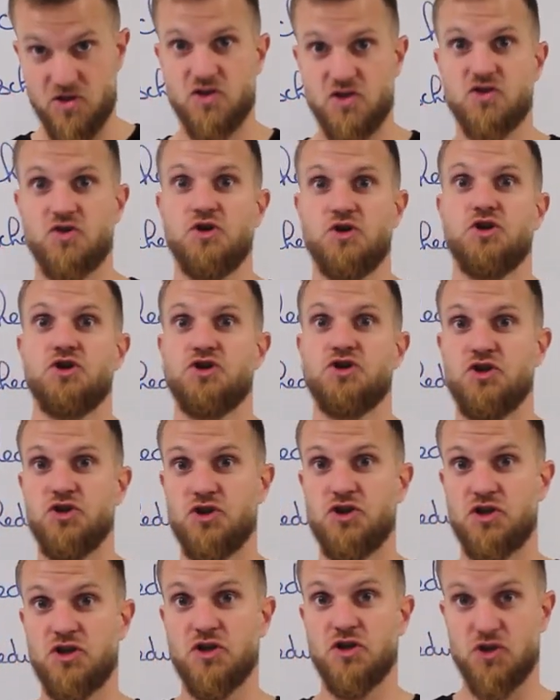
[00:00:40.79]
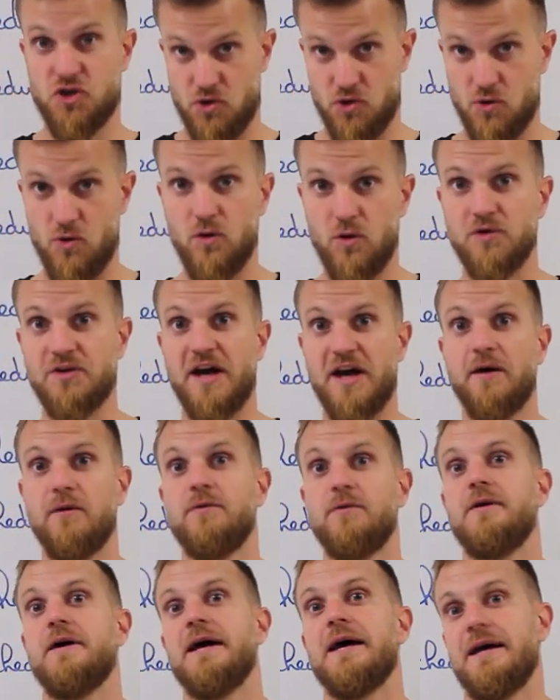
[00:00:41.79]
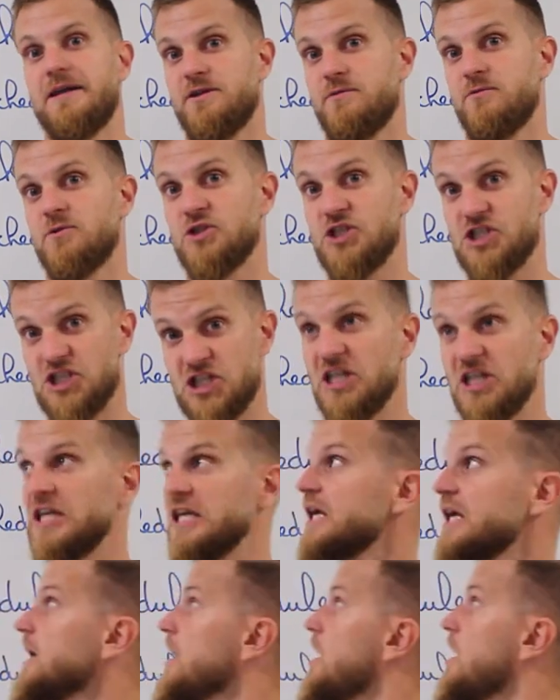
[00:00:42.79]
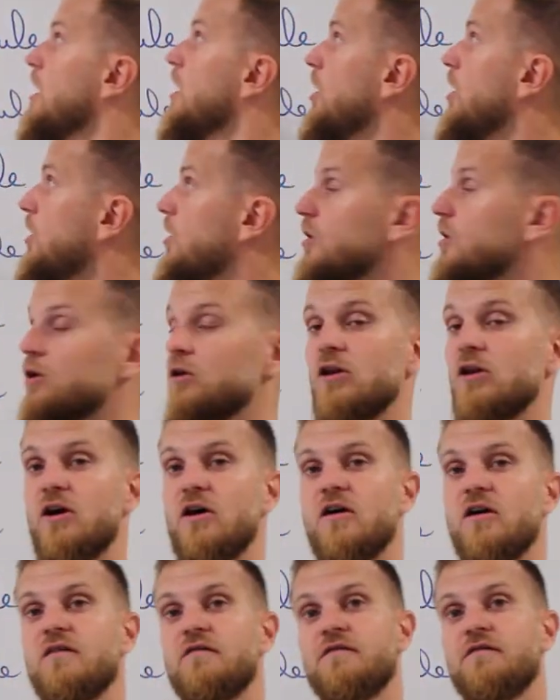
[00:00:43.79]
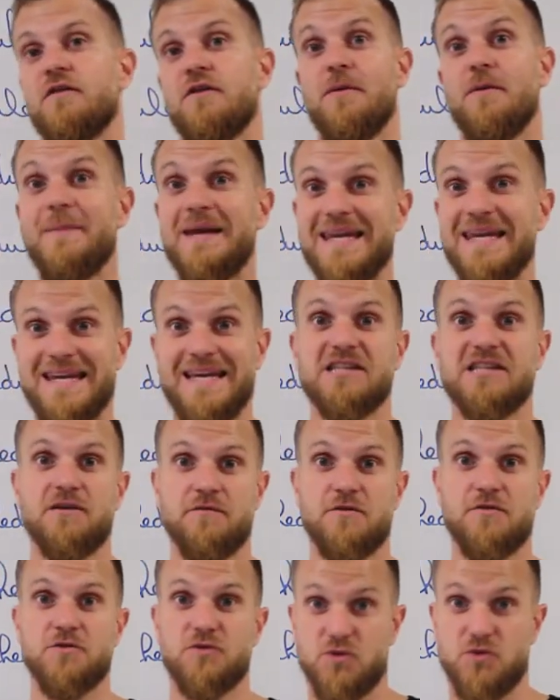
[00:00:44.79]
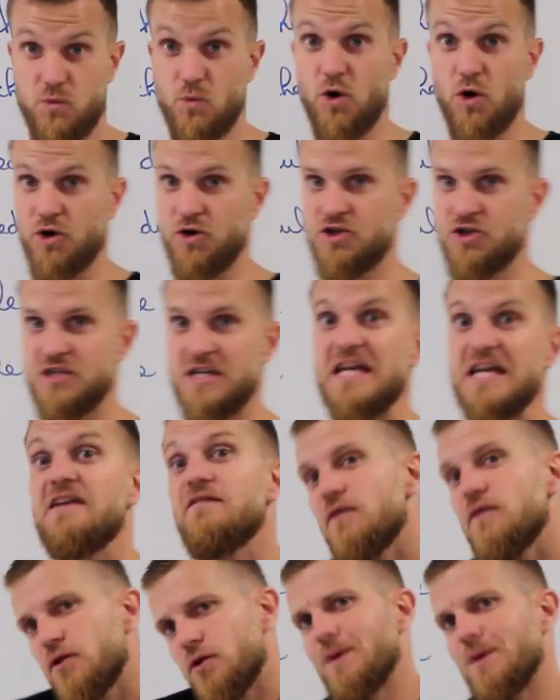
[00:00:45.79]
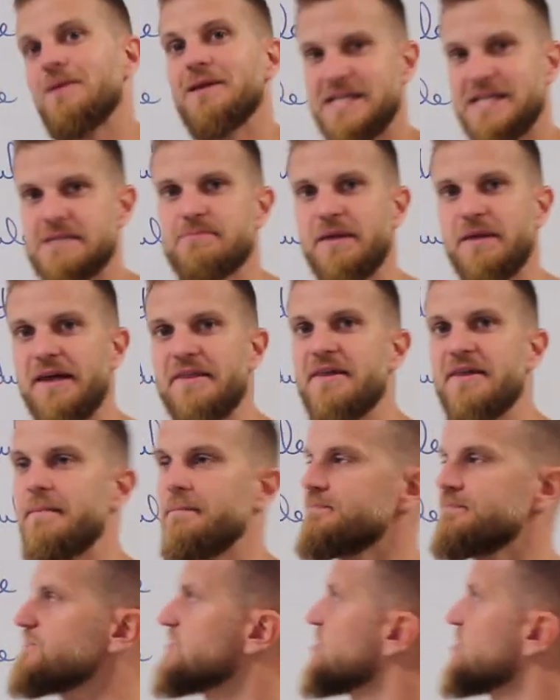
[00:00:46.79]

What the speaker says: So you just scroll down and you will see all of the meanings of those words, even though I'll explain them.